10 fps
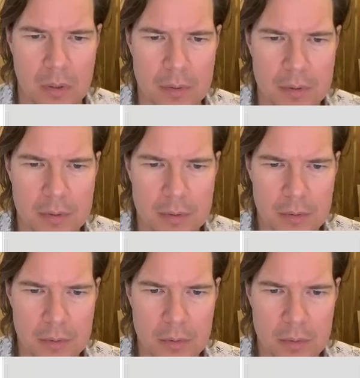
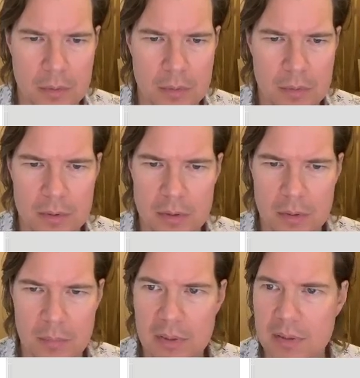Two, it's going to
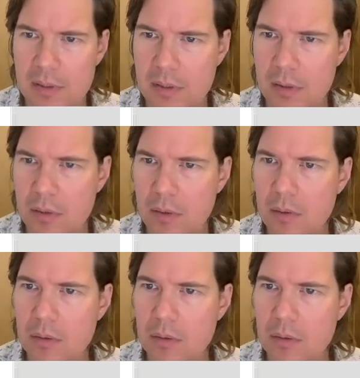be signal.